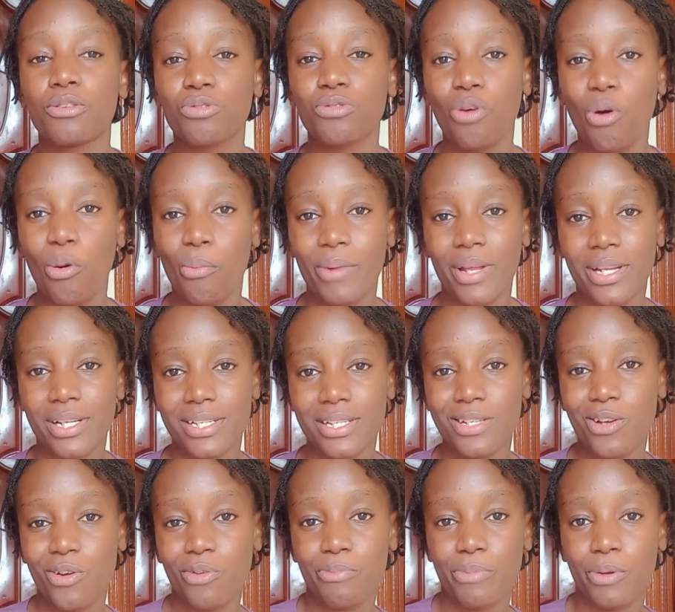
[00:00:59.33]
comment
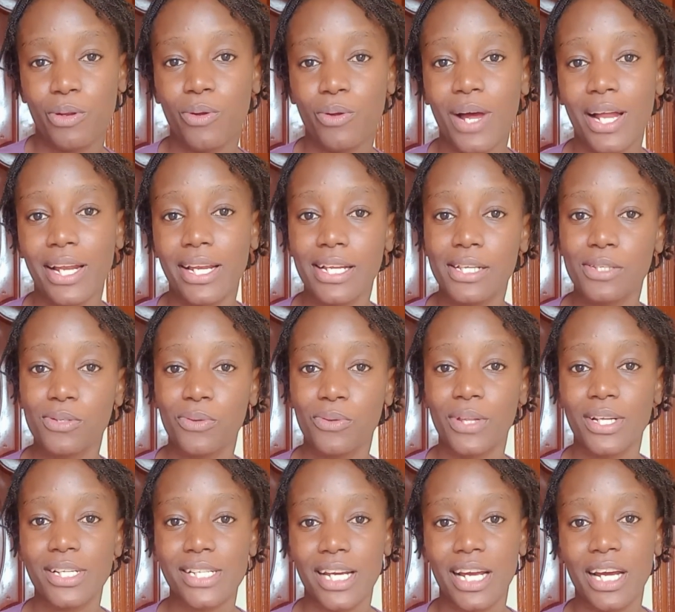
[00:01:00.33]
down below, at least so
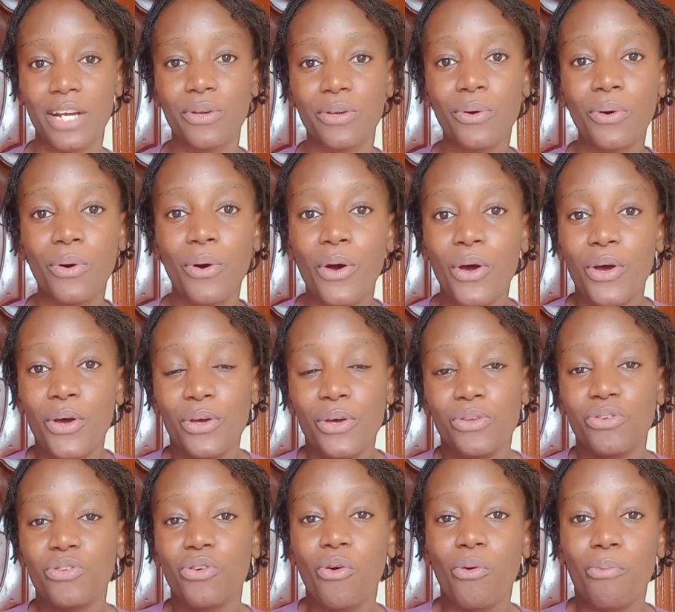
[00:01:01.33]
that I can know
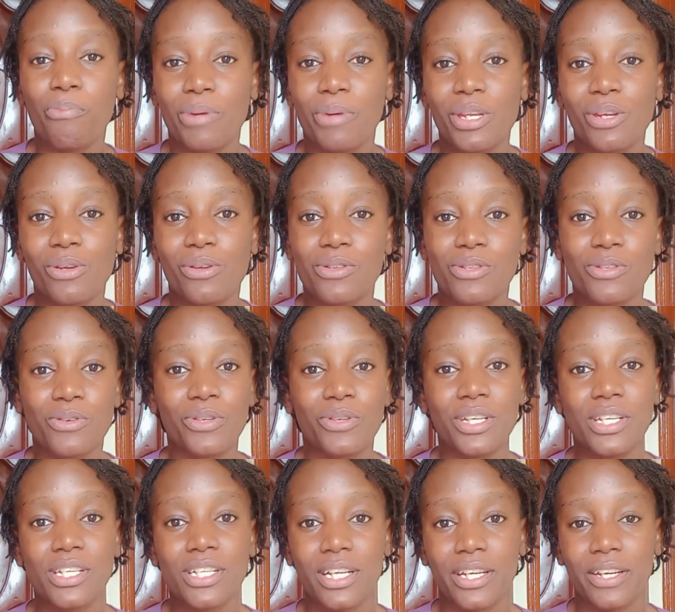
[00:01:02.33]
your opinions on
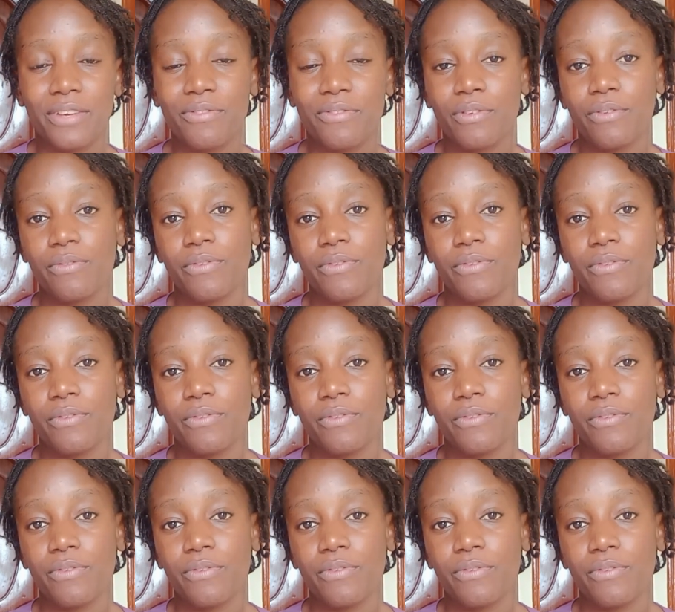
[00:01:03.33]
each and every